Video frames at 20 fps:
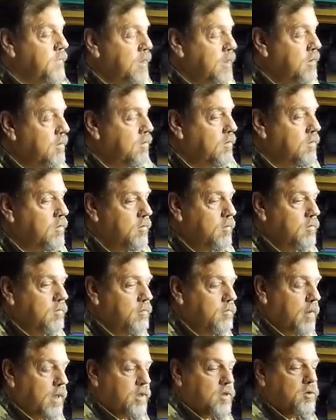to
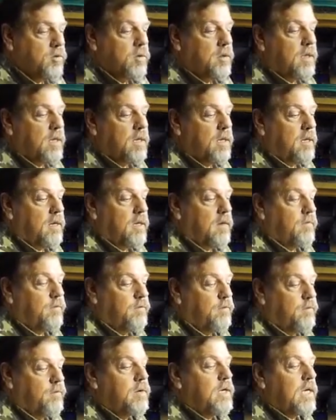make sure that I have
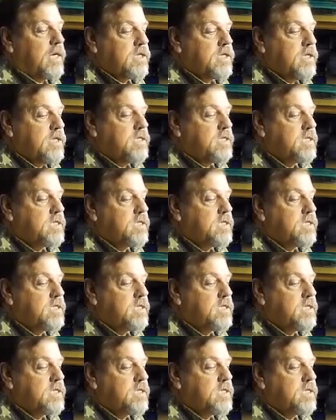actually